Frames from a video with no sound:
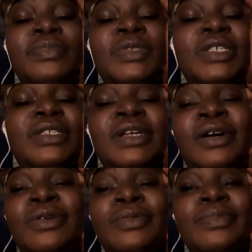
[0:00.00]
Just
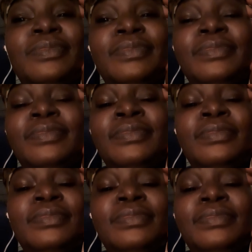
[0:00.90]
don't.
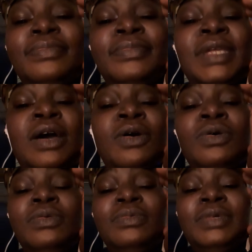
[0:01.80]

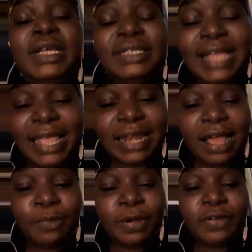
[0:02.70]
No, cause they
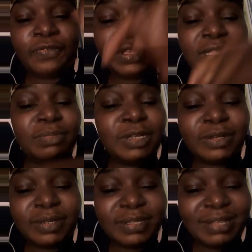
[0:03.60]
not worth it. Them
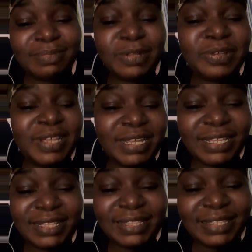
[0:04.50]
little, them little
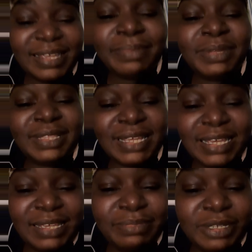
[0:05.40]
ugly demon
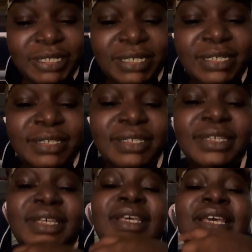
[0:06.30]
thingy majiggies.
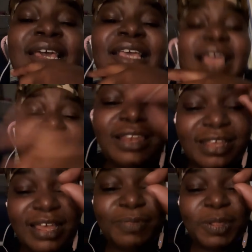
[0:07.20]
And y'all
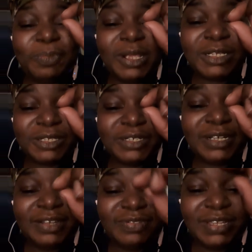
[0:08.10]
look up the picture
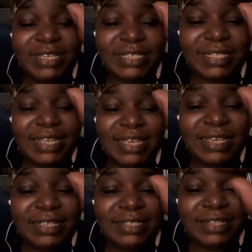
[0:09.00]
of these
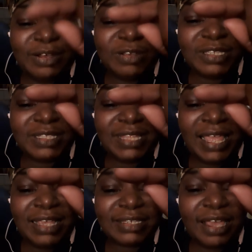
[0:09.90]
things, those
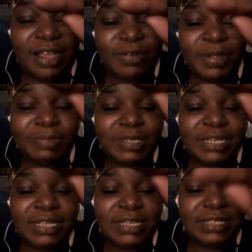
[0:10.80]
things called
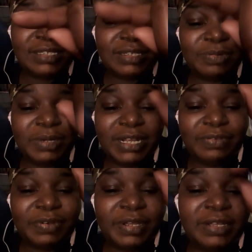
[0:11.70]
reptilians and
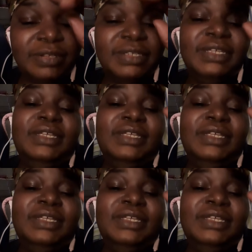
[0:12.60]
whatever else.